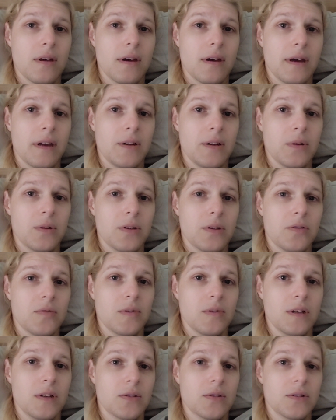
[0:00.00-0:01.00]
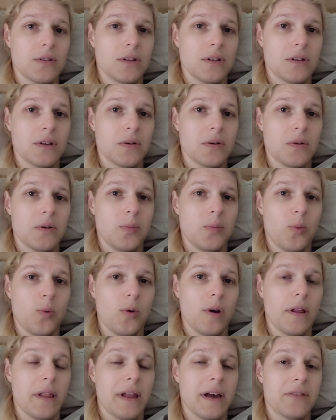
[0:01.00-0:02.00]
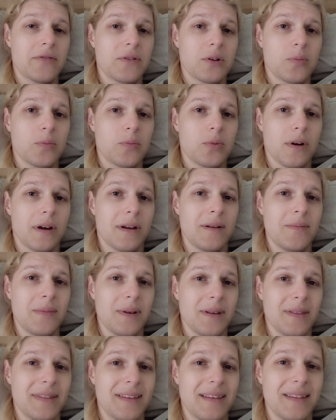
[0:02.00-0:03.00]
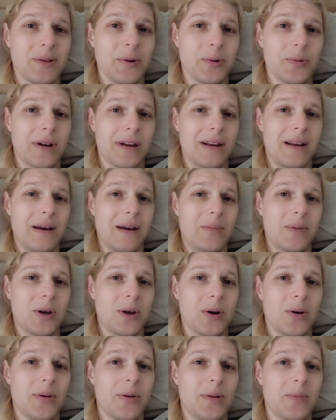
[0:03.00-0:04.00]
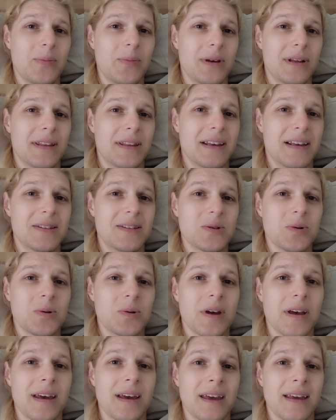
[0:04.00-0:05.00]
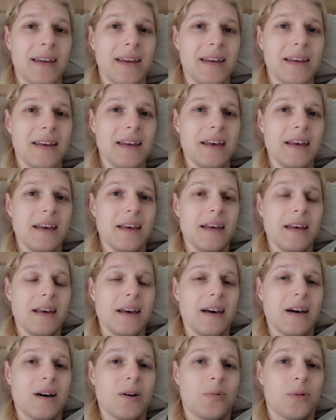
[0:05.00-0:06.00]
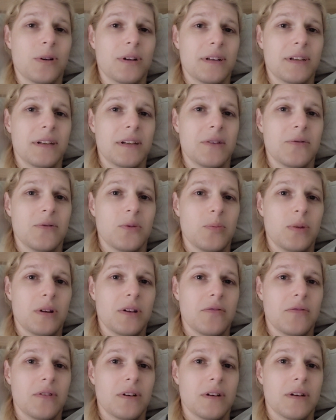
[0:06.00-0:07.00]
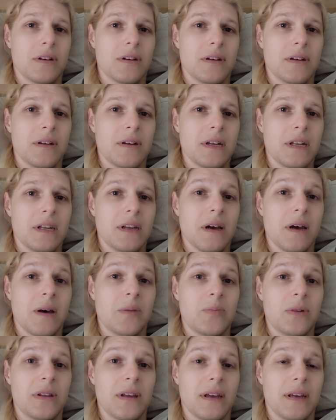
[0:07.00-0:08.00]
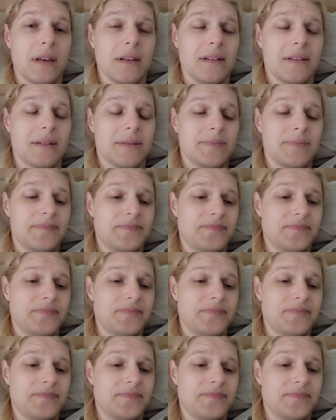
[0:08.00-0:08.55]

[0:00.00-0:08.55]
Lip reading: I know this video is going to go up well after Pride Month at the rate I'm going, but that's okay. I wanted to give a bit of an update.